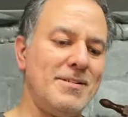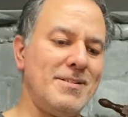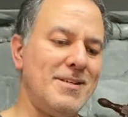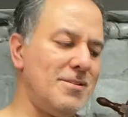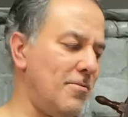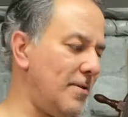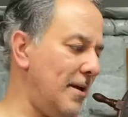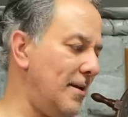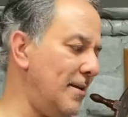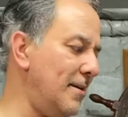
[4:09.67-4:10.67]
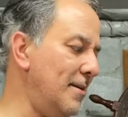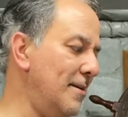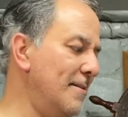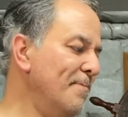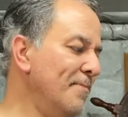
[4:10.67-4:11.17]
It's okay.
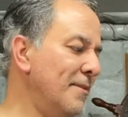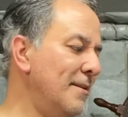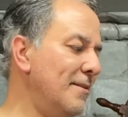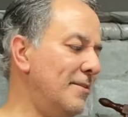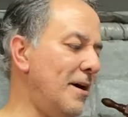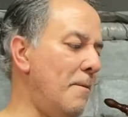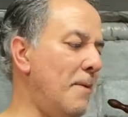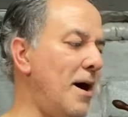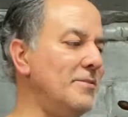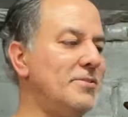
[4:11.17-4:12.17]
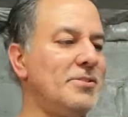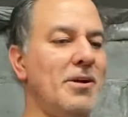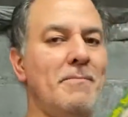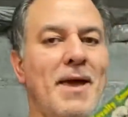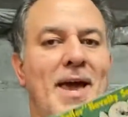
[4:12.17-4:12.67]
The
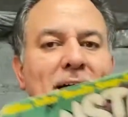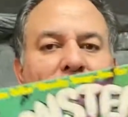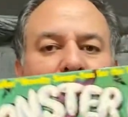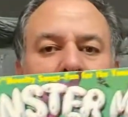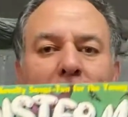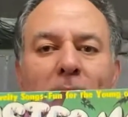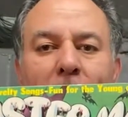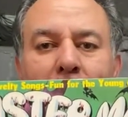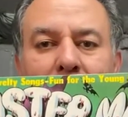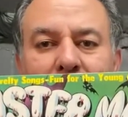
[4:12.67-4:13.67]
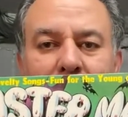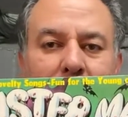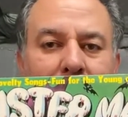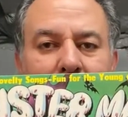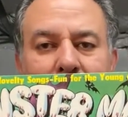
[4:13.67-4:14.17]
Monster Mash. Remember the Monster
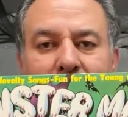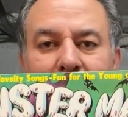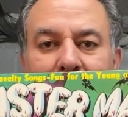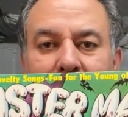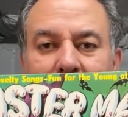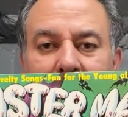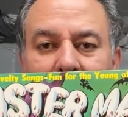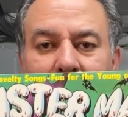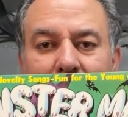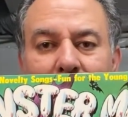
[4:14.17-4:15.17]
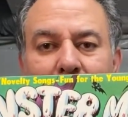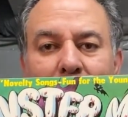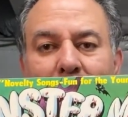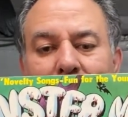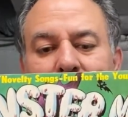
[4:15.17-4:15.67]
Mash? He did the
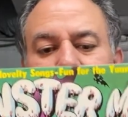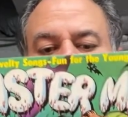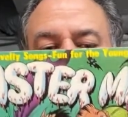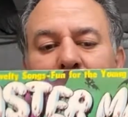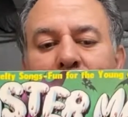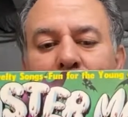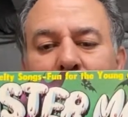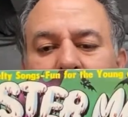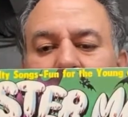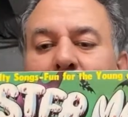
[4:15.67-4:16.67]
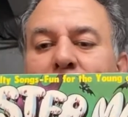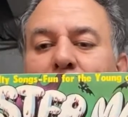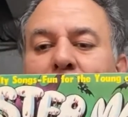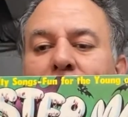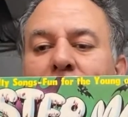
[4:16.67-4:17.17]
Graveyard
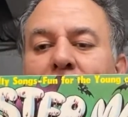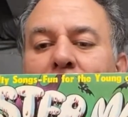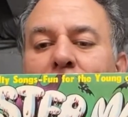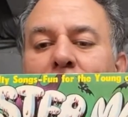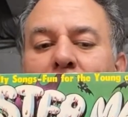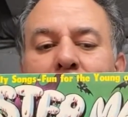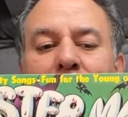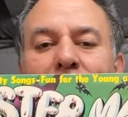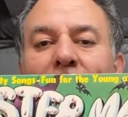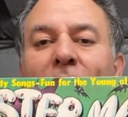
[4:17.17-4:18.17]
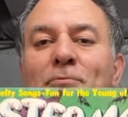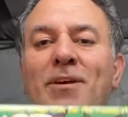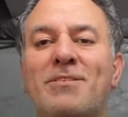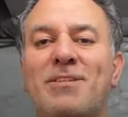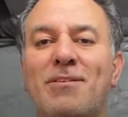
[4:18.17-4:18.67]
Smash. Anyway, not a
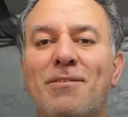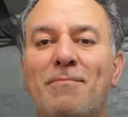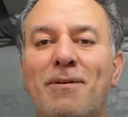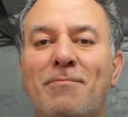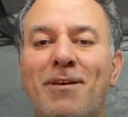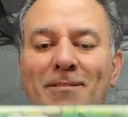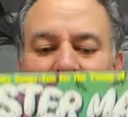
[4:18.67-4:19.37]
great singer, am I right?